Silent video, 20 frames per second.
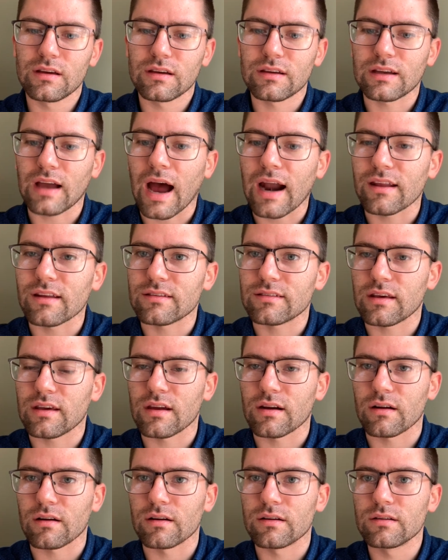God is
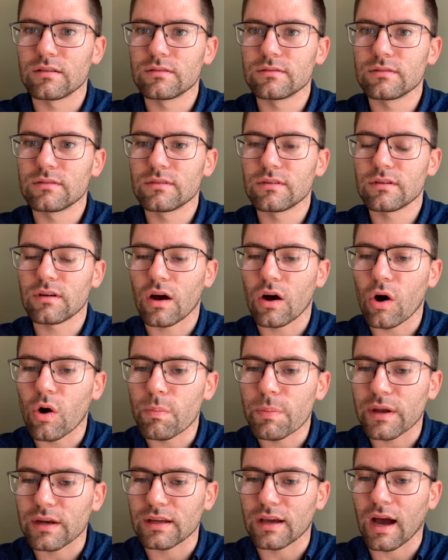here.
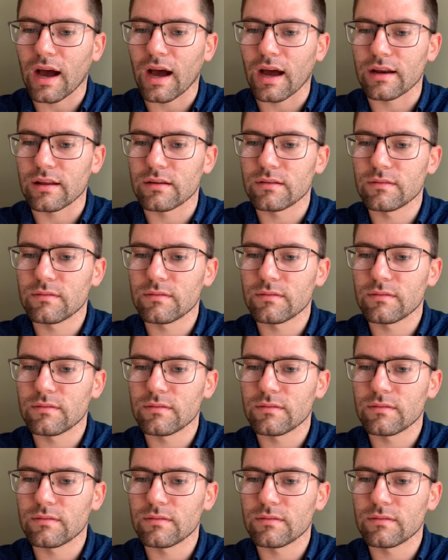Hope in God.